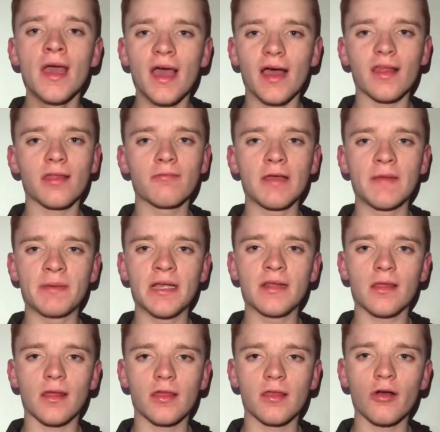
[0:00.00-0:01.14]
as we
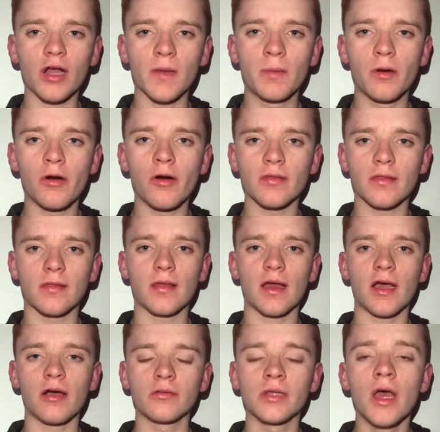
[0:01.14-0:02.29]
beat Stockport
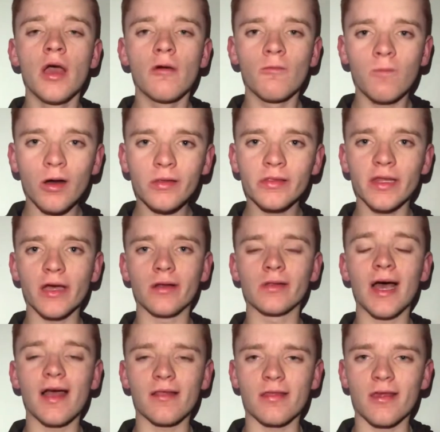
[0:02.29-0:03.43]
Town 1-0
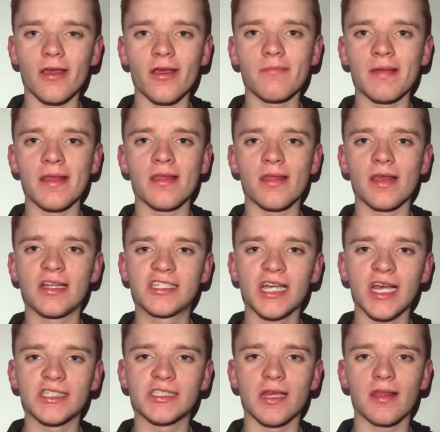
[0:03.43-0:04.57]
at home in the
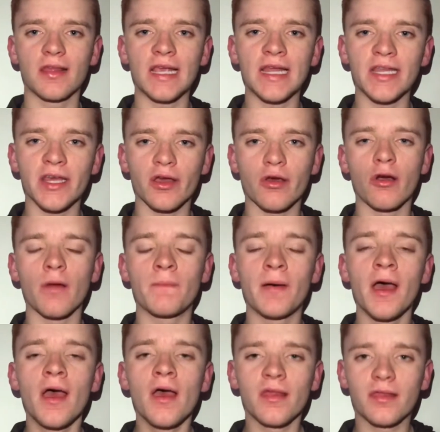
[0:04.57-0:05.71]
Cheshire Senior Cup
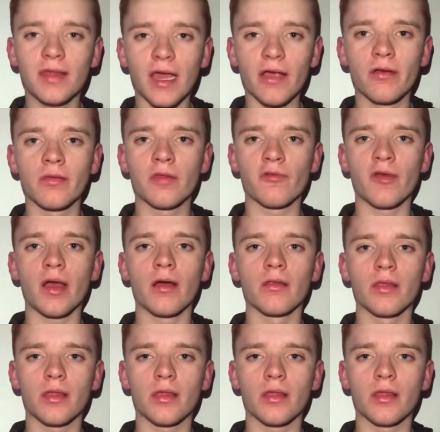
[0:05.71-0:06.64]
second round.